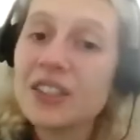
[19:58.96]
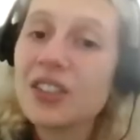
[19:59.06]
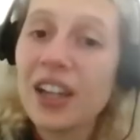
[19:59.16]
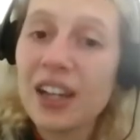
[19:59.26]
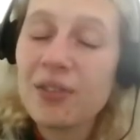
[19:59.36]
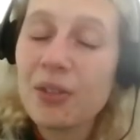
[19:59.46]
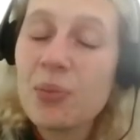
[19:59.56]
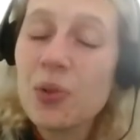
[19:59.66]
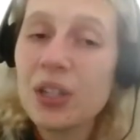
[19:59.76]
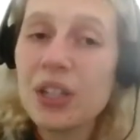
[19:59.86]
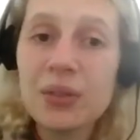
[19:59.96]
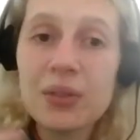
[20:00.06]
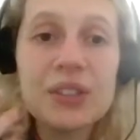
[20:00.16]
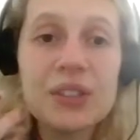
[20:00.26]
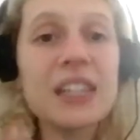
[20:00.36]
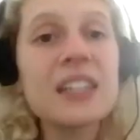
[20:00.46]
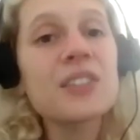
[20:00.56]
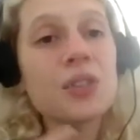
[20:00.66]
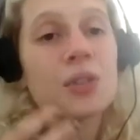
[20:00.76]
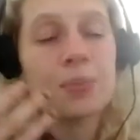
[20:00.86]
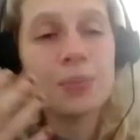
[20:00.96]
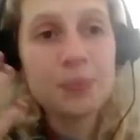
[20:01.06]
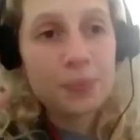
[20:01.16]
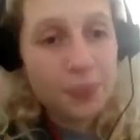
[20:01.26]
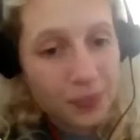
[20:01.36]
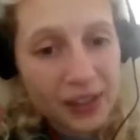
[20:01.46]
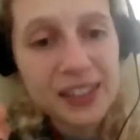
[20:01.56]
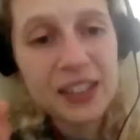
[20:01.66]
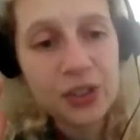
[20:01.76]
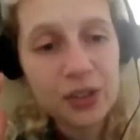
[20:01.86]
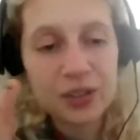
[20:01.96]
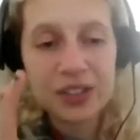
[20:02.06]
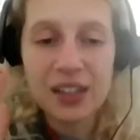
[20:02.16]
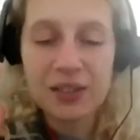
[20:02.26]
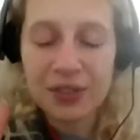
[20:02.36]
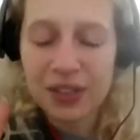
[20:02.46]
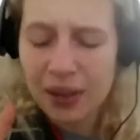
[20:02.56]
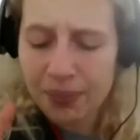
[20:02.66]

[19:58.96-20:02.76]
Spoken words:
to have a morning routine to set yourself in a